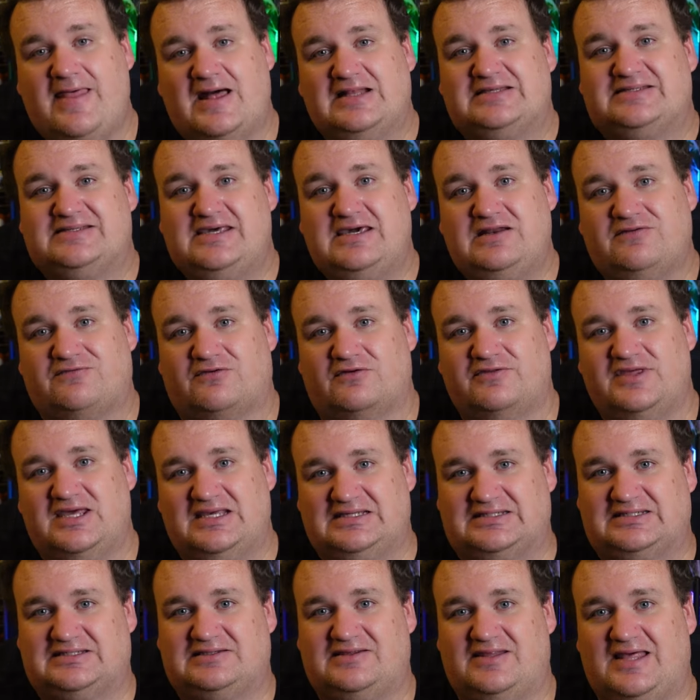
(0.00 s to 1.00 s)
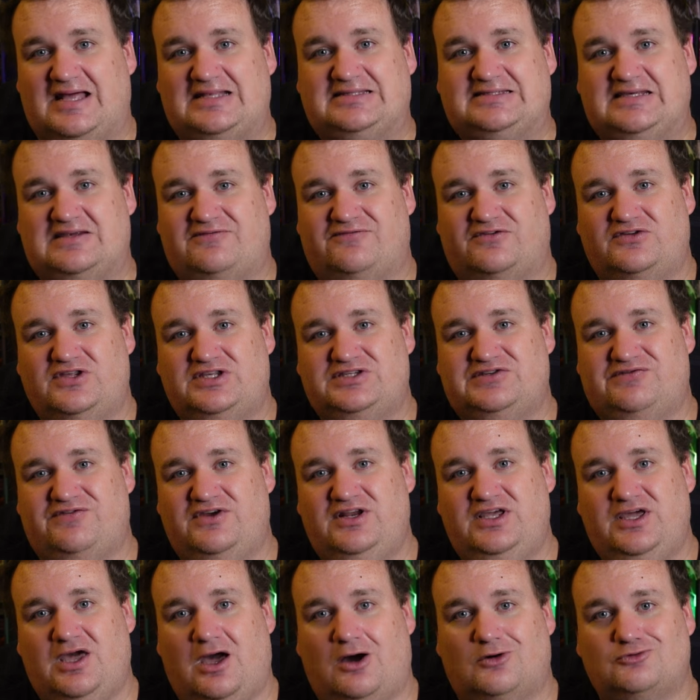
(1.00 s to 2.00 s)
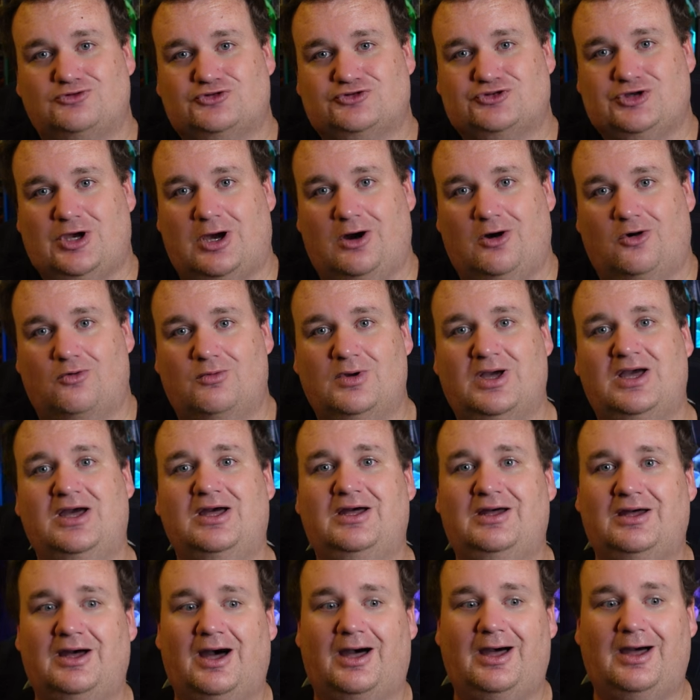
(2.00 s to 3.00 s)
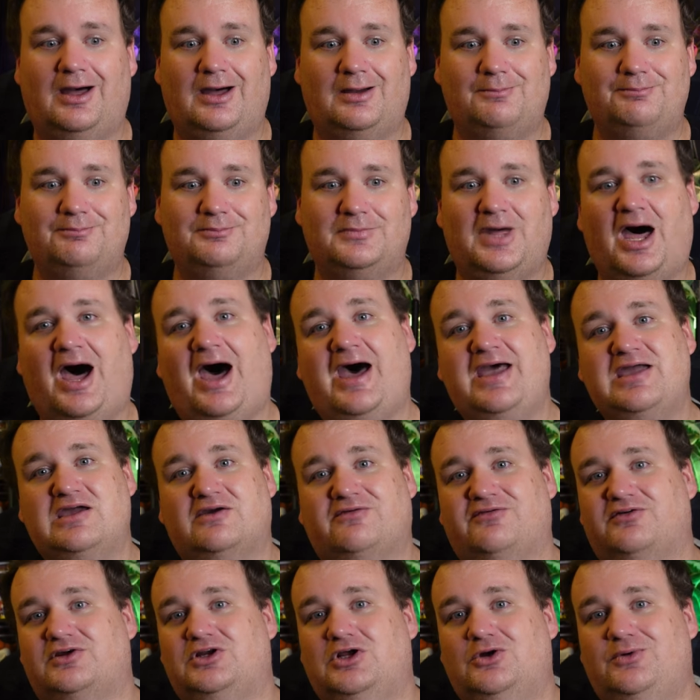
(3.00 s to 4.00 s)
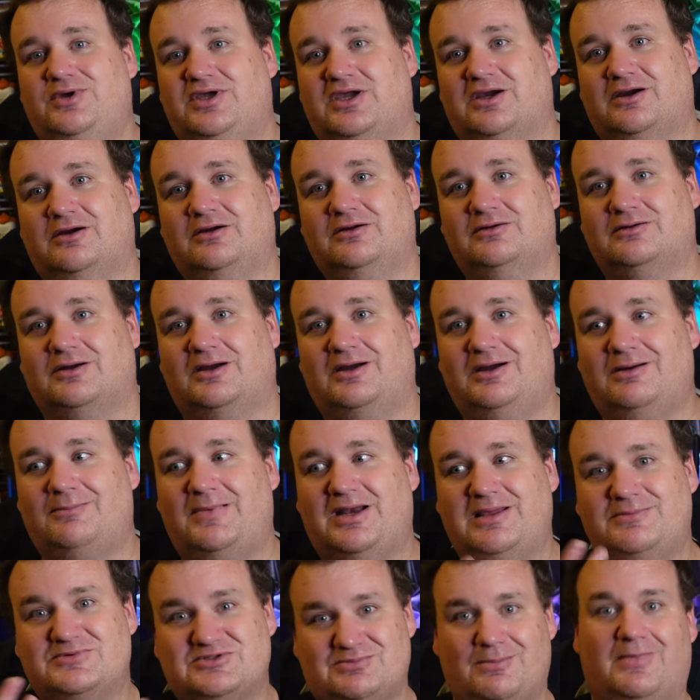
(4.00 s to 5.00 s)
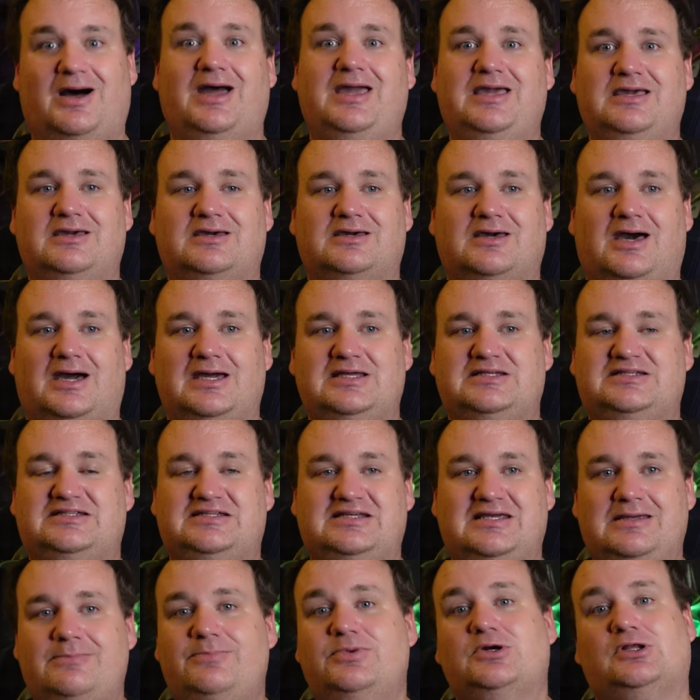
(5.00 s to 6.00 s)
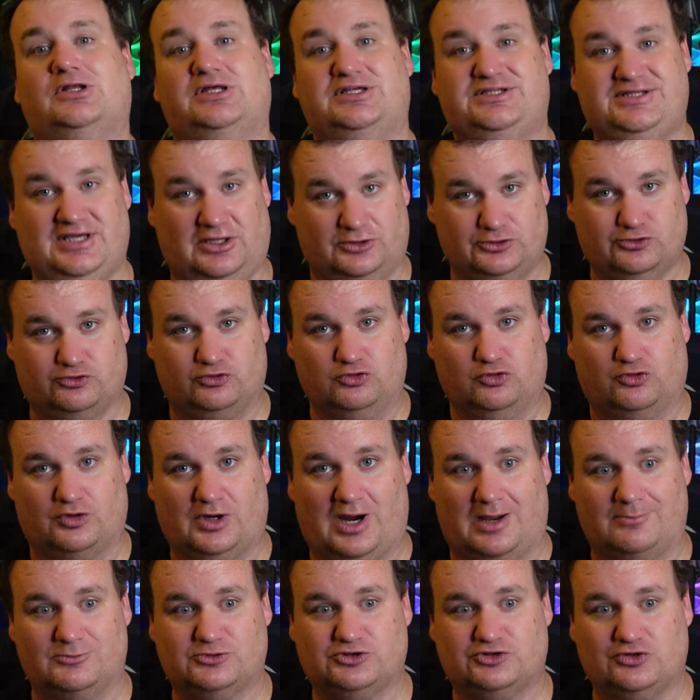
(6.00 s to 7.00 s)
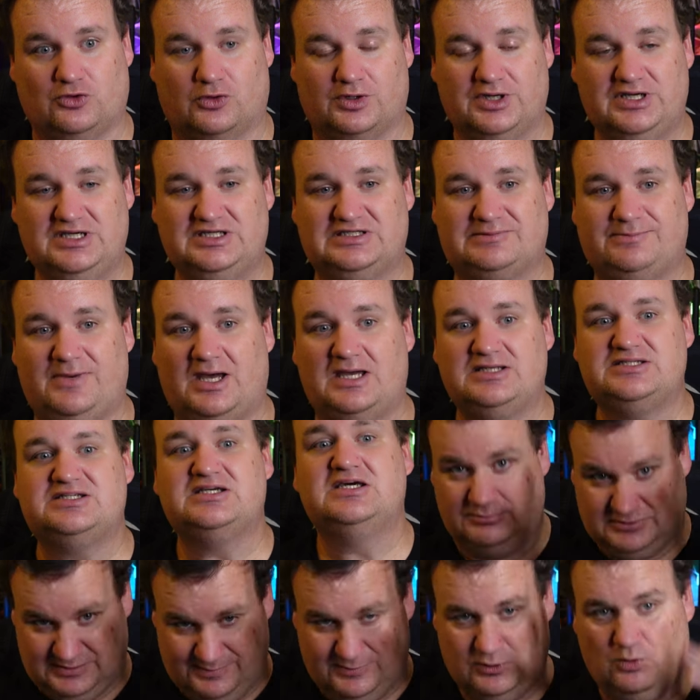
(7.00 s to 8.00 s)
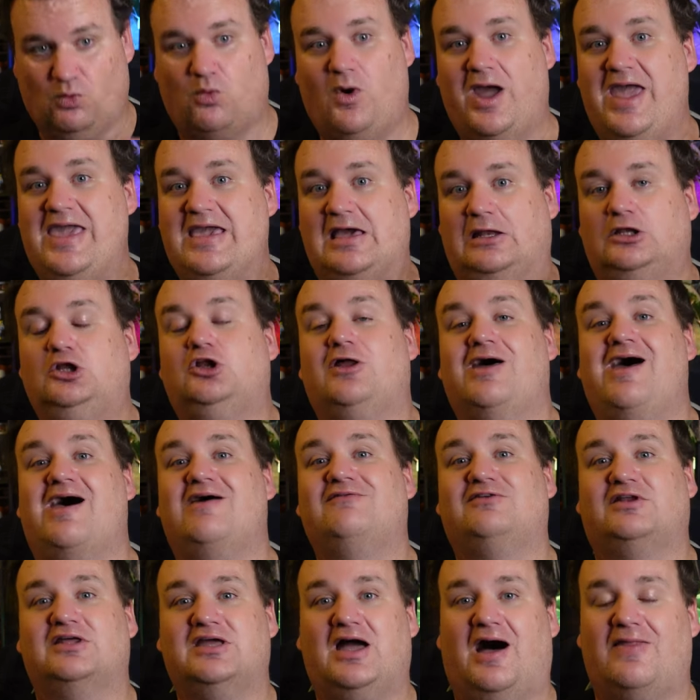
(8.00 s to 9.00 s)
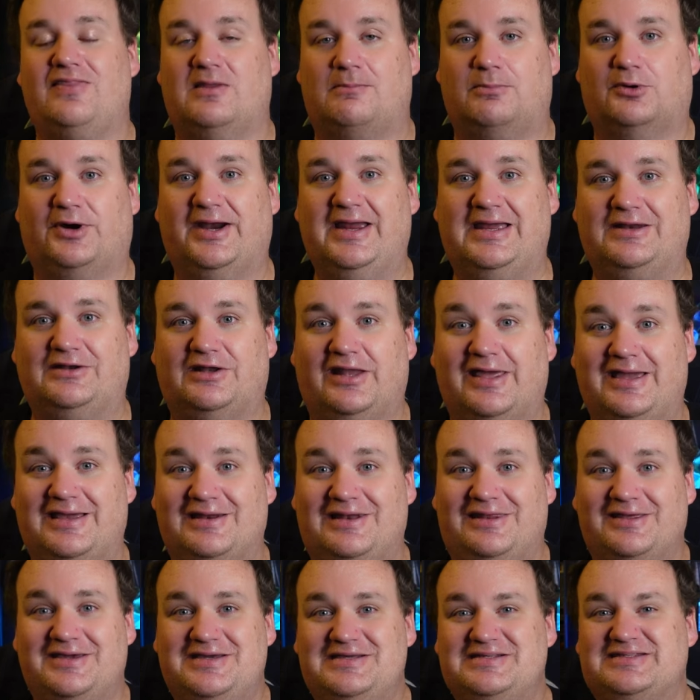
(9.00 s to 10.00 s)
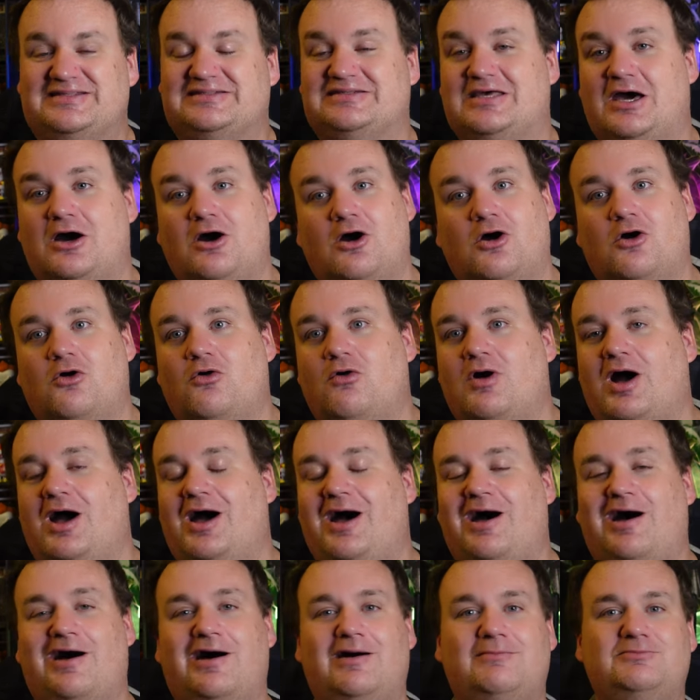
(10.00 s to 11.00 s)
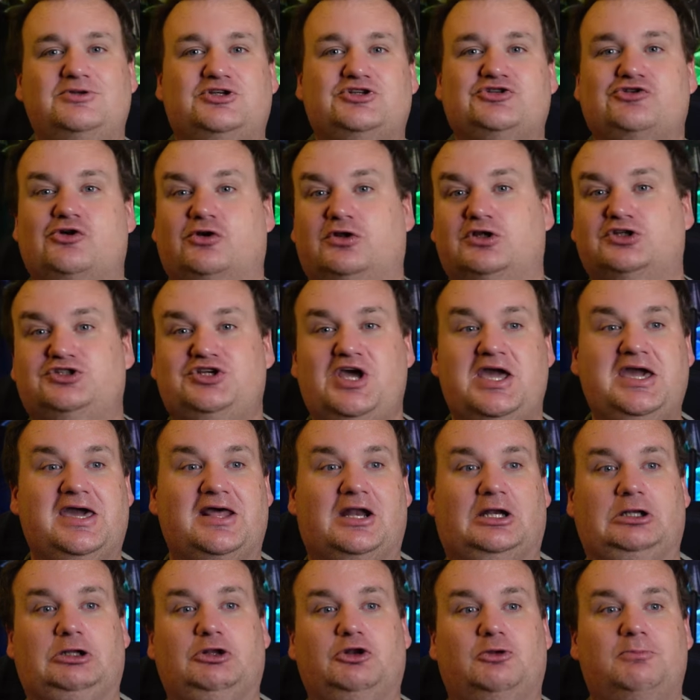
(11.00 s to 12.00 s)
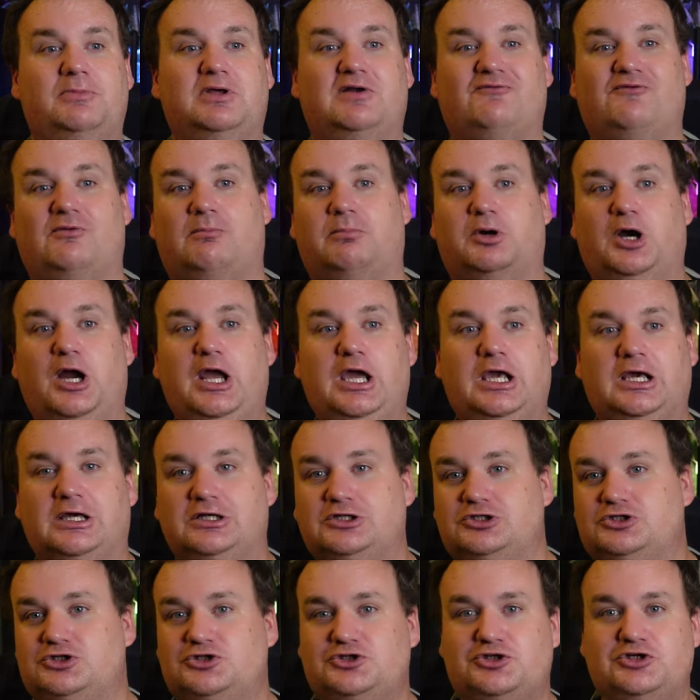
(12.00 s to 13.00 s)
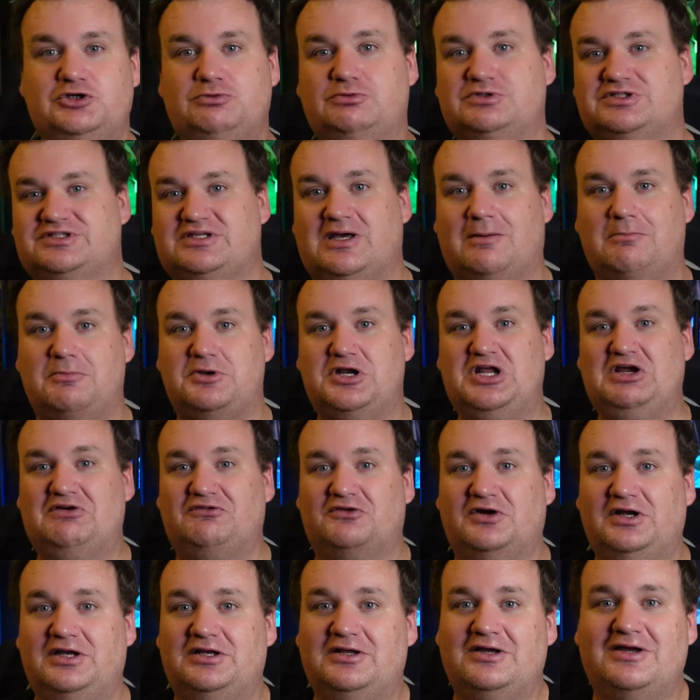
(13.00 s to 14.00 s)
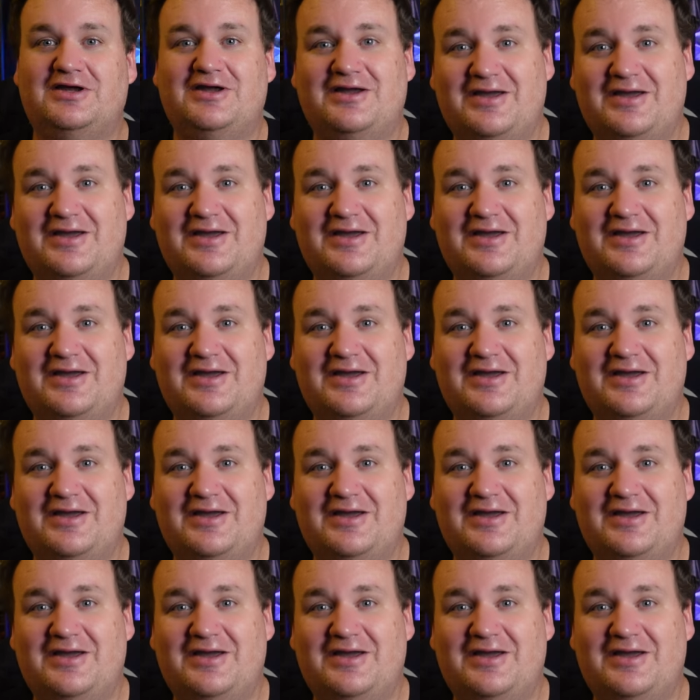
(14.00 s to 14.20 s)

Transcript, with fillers: that's it for this. That's it for this video. So, hi, if you're new here, my name is Mike. I typically tell true crime stories, but it's been weighing a little heavily on the brain lately, so I'm just sort of taking a little bit of a break and doing something different